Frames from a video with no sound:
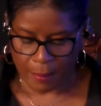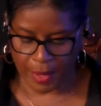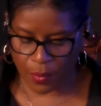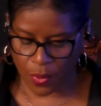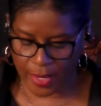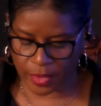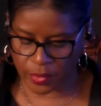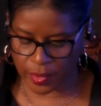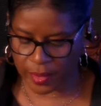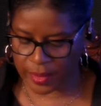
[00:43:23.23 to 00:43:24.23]
But why
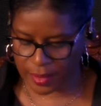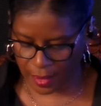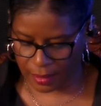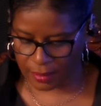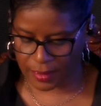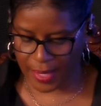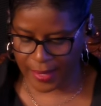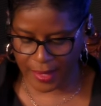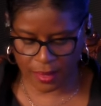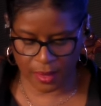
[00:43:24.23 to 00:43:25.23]
do you think that
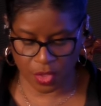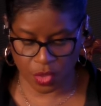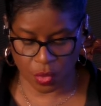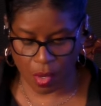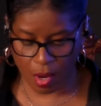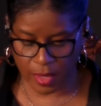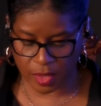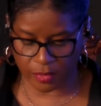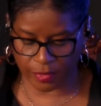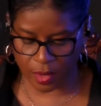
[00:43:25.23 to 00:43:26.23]
it is so
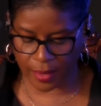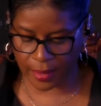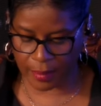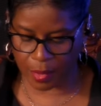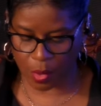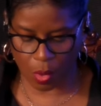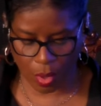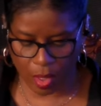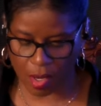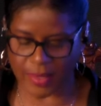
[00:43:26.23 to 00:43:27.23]
hard to follow him
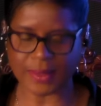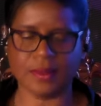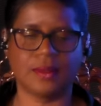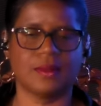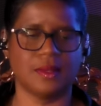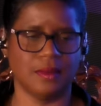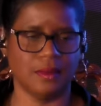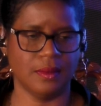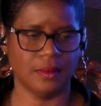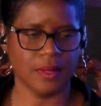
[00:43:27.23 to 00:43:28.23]
wholeheartedly
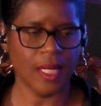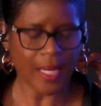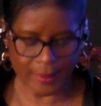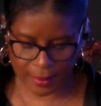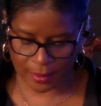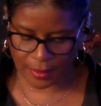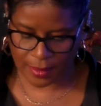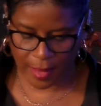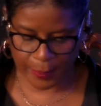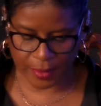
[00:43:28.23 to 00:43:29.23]
as the
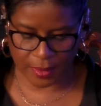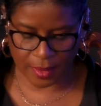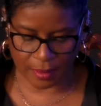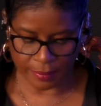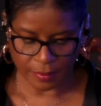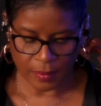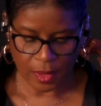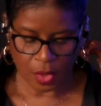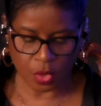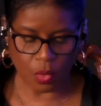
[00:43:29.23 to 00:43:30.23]
disciples did?
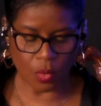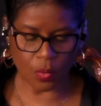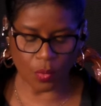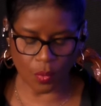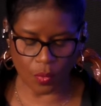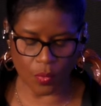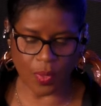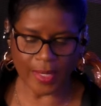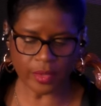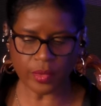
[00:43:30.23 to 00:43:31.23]
So
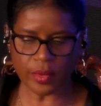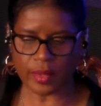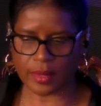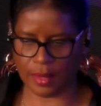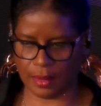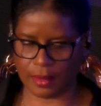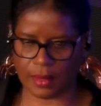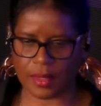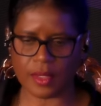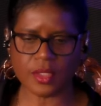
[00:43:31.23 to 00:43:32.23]
why do you think
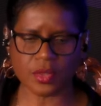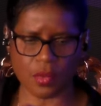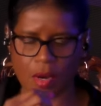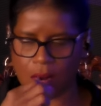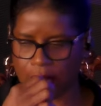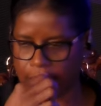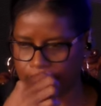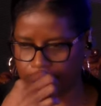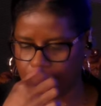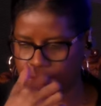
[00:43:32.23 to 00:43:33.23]
it is so hard?
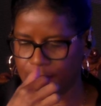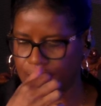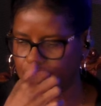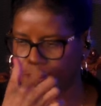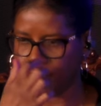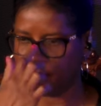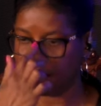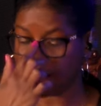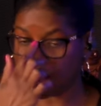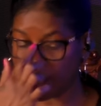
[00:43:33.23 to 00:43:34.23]

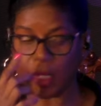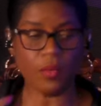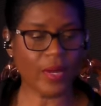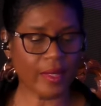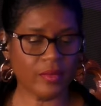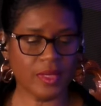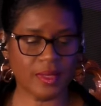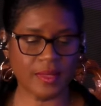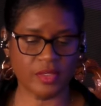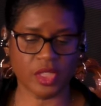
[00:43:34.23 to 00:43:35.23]
Because we already
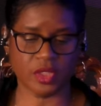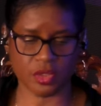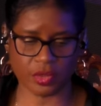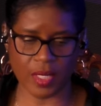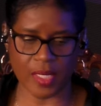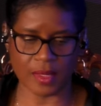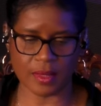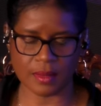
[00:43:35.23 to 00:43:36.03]
received Jesus Christ.